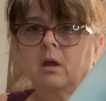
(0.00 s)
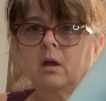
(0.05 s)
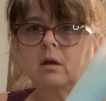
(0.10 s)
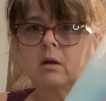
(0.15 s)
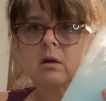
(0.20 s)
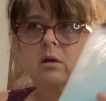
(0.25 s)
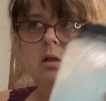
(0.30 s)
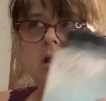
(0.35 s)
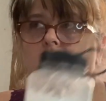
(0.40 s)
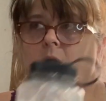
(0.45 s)

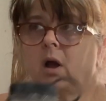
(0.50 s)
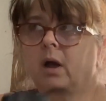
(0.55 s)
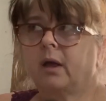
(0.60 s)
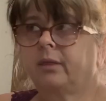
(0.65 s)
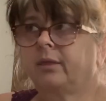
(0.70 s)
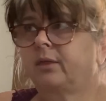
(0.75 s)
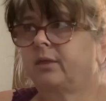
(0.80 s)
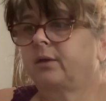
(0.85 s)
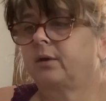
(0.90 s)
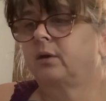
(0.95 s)
cloth
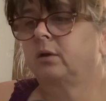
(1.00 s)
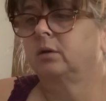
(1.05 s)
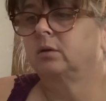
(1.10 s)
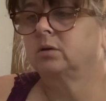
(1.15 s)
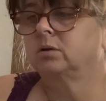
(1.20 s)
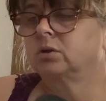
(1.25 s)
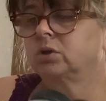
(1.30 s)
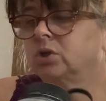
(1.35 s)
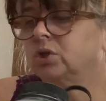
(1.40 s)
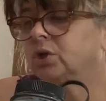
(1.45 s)

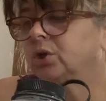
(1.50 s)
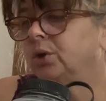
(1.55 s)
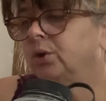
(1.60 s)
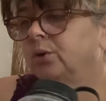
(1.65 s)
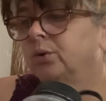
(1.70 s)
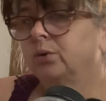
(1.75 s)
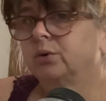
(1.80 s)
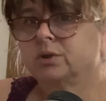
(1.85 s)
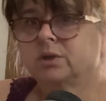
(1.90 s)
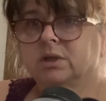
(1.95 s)

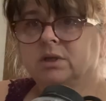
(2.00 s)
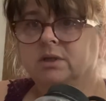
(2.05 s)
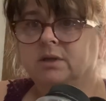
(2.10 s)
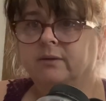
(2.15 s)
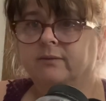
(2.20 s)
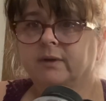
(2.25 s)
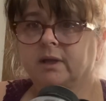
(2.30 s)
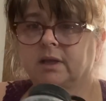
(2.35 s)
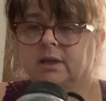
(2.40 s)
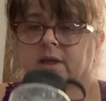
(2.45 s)
shoes and
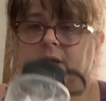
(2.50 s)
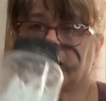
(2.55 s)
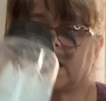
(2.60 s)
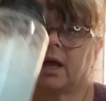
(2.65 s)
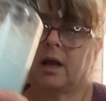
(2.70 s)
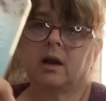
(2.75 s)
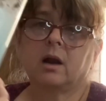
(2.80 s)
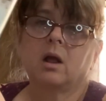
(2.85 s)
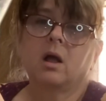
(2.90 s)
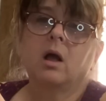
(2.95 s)
stuff like that,